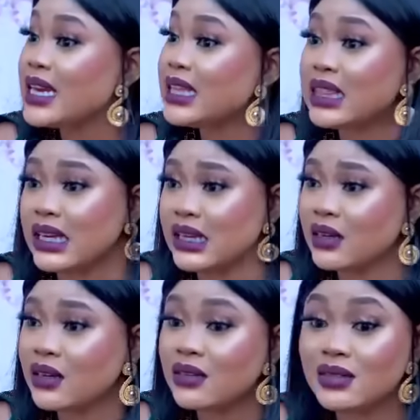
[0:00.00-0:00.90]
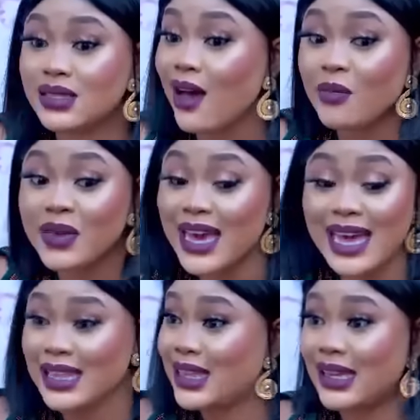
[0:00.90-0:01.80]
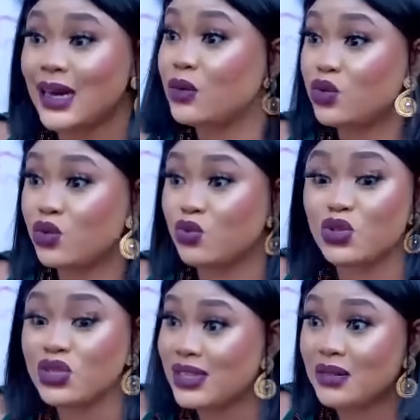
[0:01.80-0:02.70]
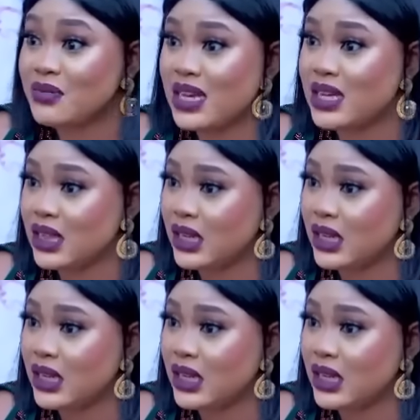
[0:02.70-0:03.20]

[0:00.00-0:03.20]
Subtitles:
Anything. Tell me anything I will do. Just tell me